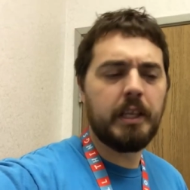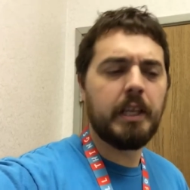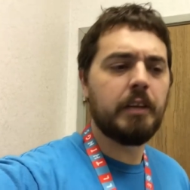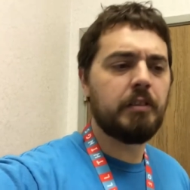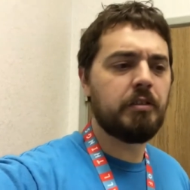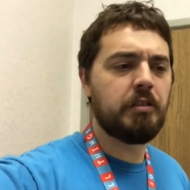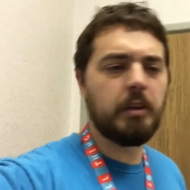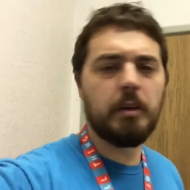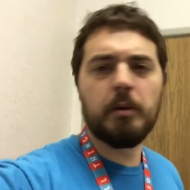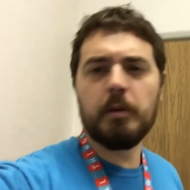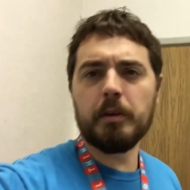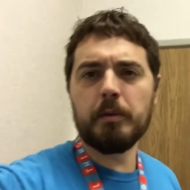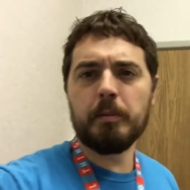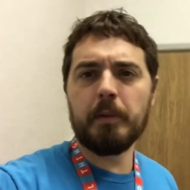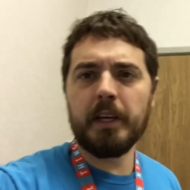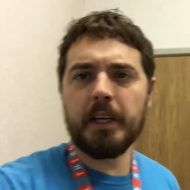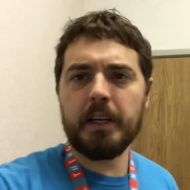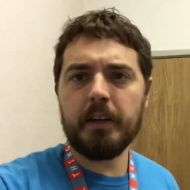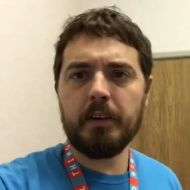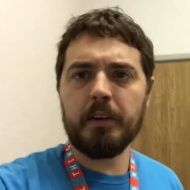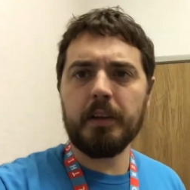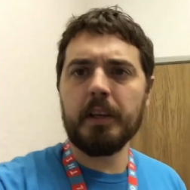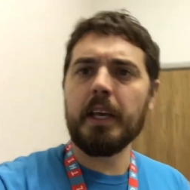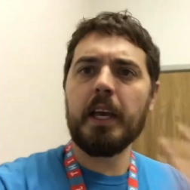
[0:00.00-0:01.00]
an issue with my
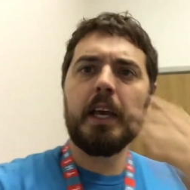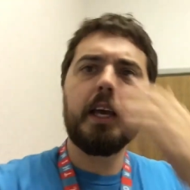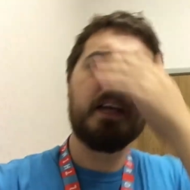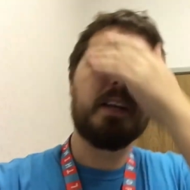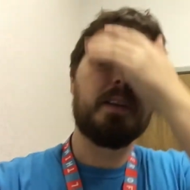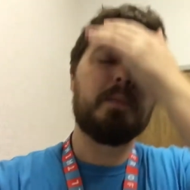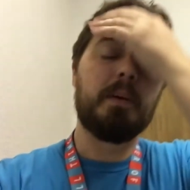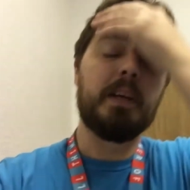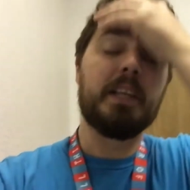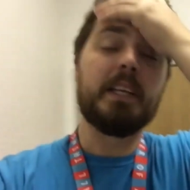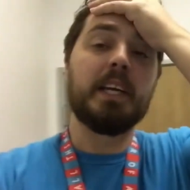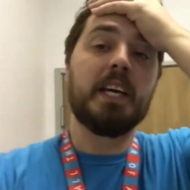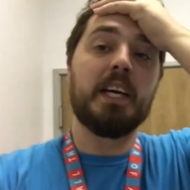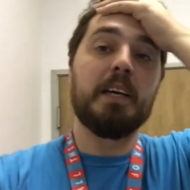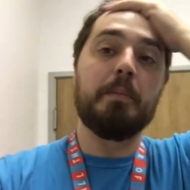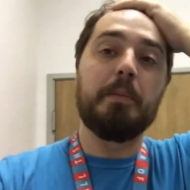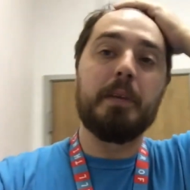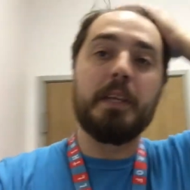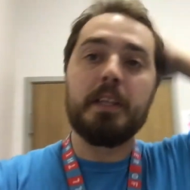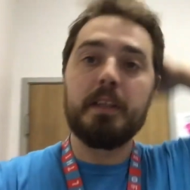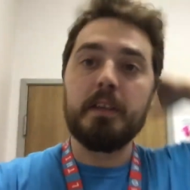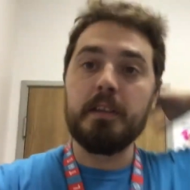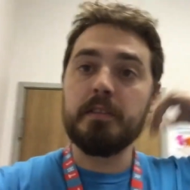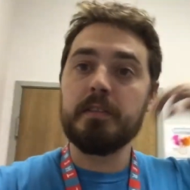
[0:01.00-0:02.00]
hearing aid or my
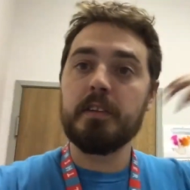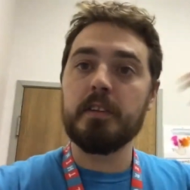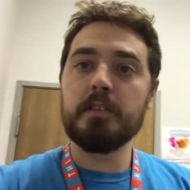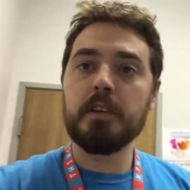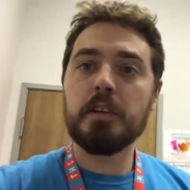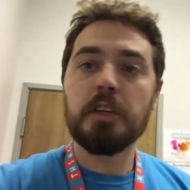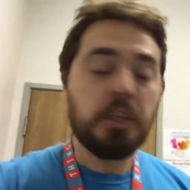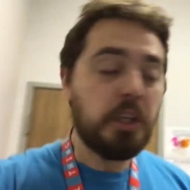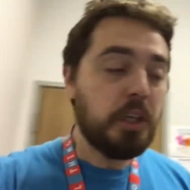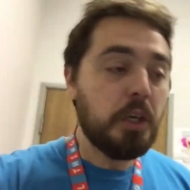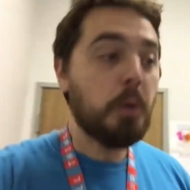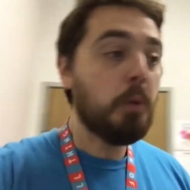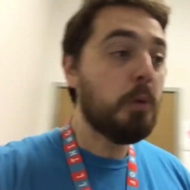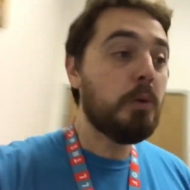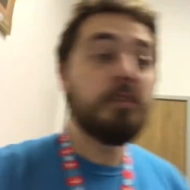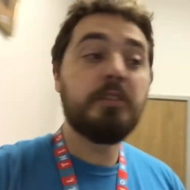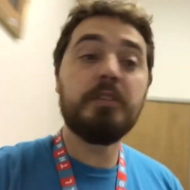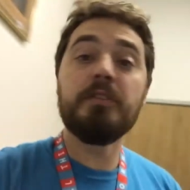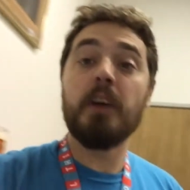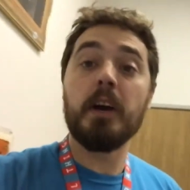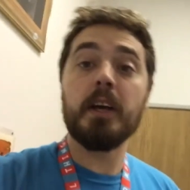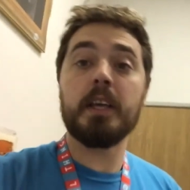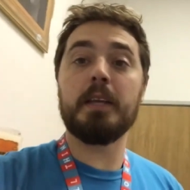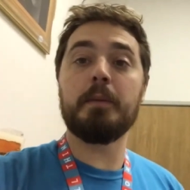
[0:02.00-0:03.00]
diabetes, it's a
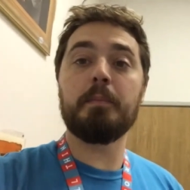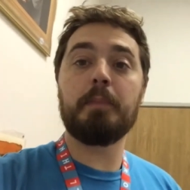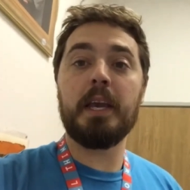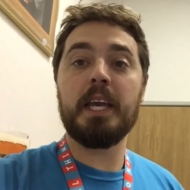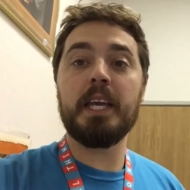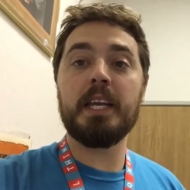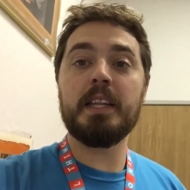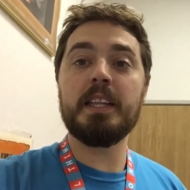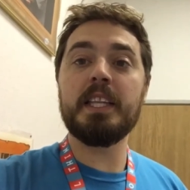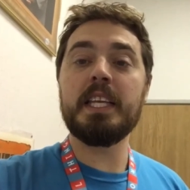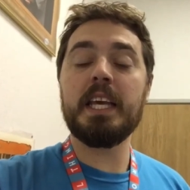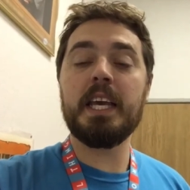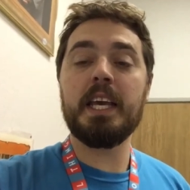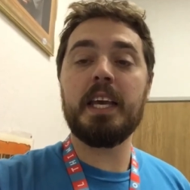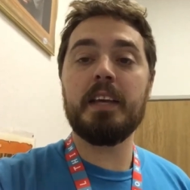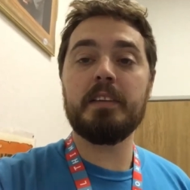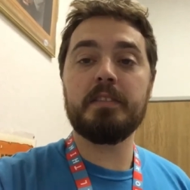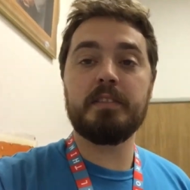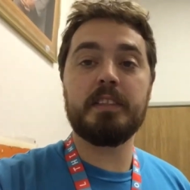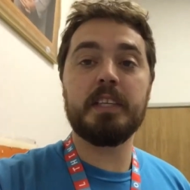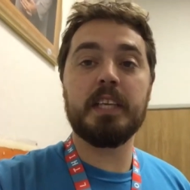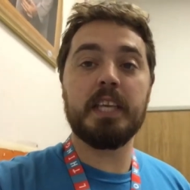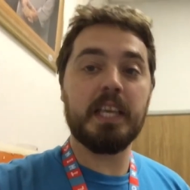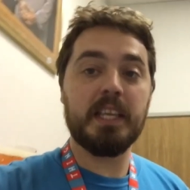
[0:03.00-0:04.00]
huge fucking pain in the
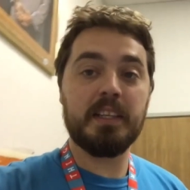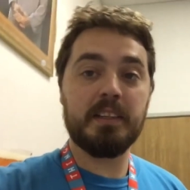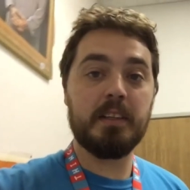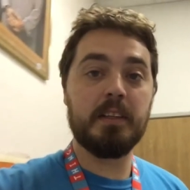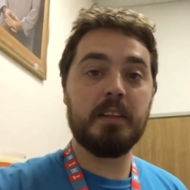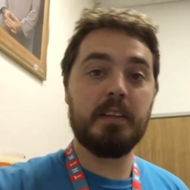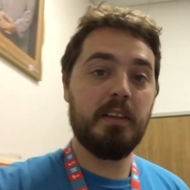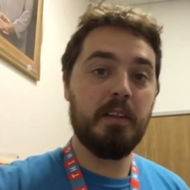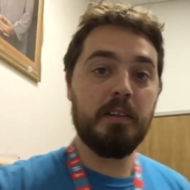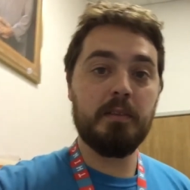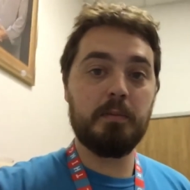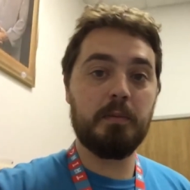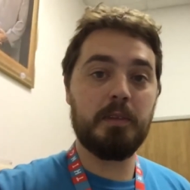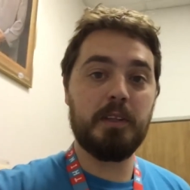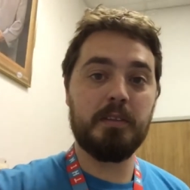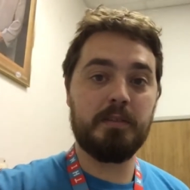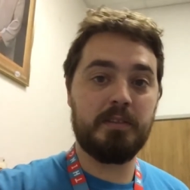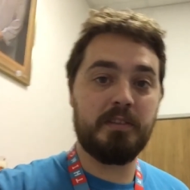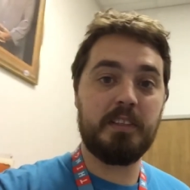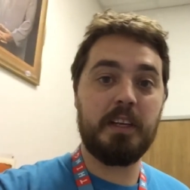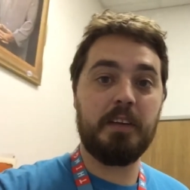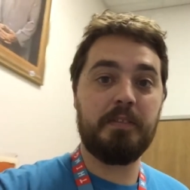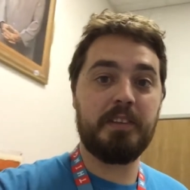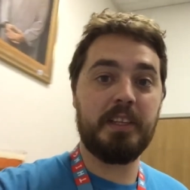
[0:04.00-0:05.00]
ass to get the, the
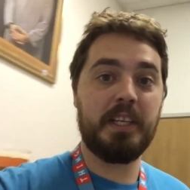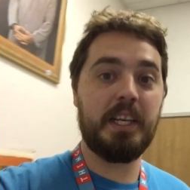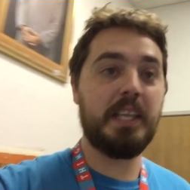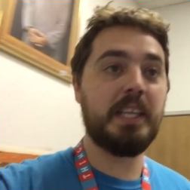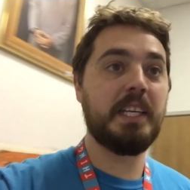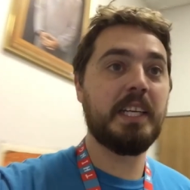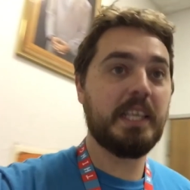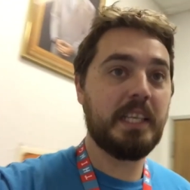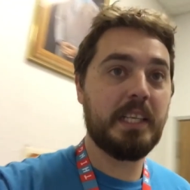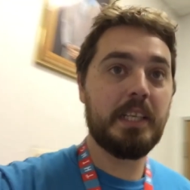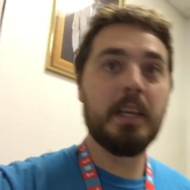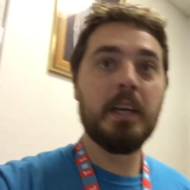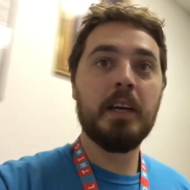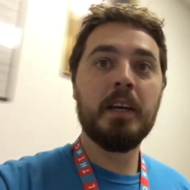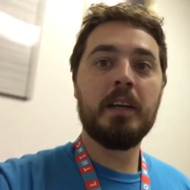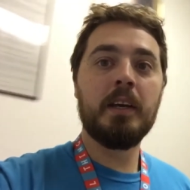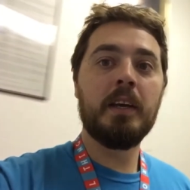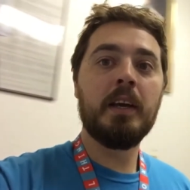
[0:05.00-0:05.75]
stuff that I need.